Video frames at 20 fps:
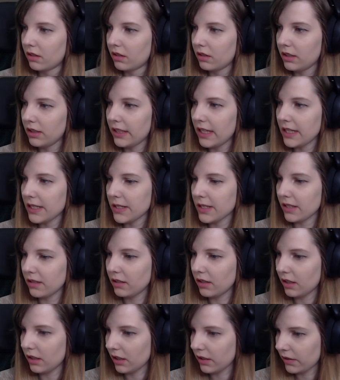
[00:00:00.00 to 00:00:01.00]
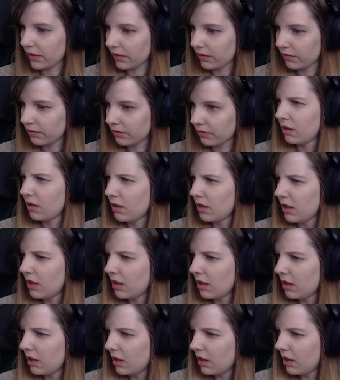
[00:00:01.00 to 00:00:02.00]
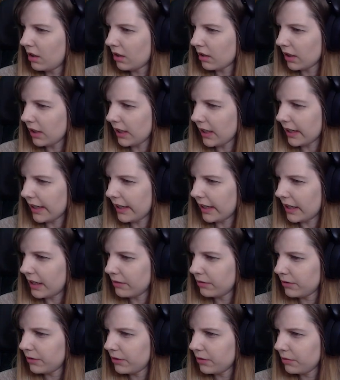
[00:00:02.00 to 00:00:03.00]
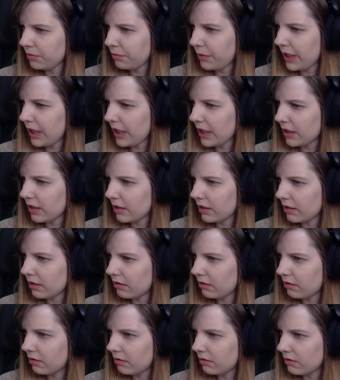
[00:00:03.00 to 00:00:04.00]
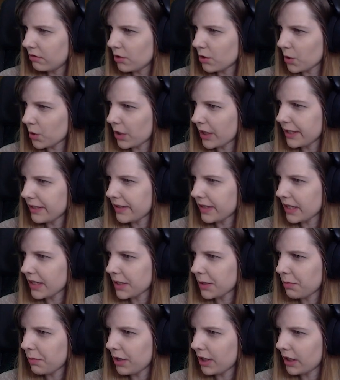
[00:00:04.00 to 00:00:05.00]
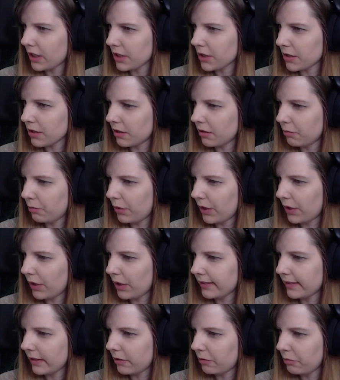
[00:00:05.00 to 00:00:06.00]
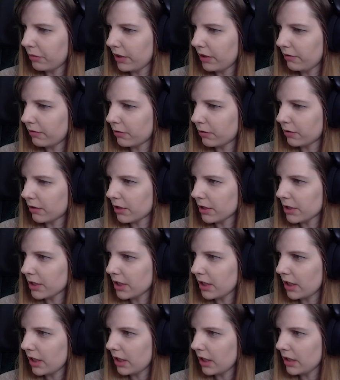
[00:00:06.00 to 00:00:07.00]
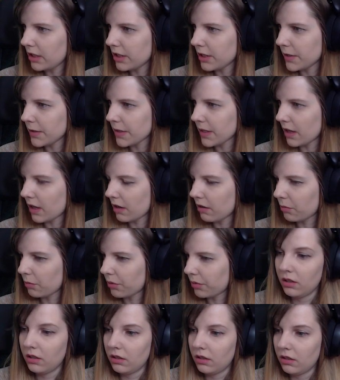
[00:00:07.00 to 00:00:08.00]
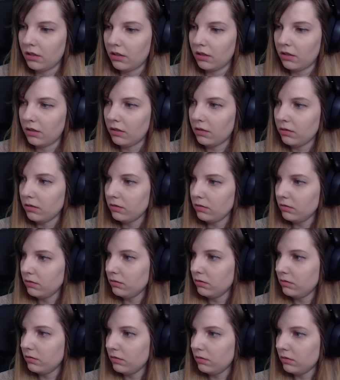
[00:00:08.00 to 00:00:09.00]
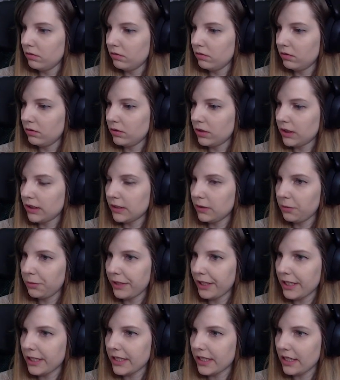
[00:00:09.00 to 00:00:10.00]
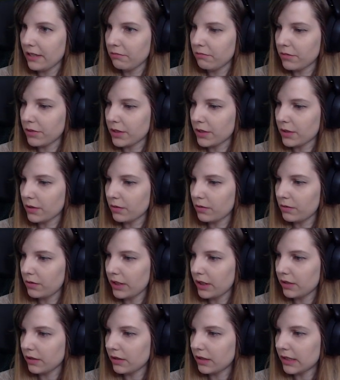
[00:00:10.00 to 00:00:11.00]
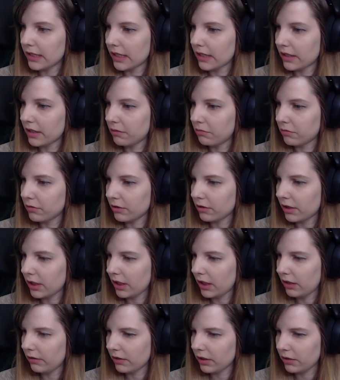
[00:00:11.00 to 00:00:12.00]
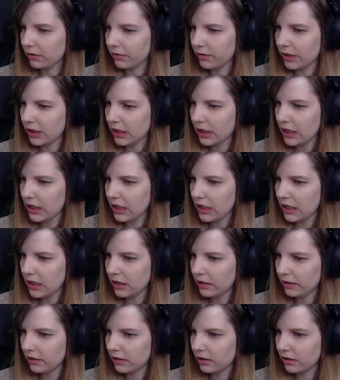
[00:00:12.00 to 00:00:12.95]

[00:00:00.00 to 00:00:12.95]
That's a lot. I have to make Joy's aspiration platinum before she ages up. Oh, so many sims, so little time. Okay, what do we need?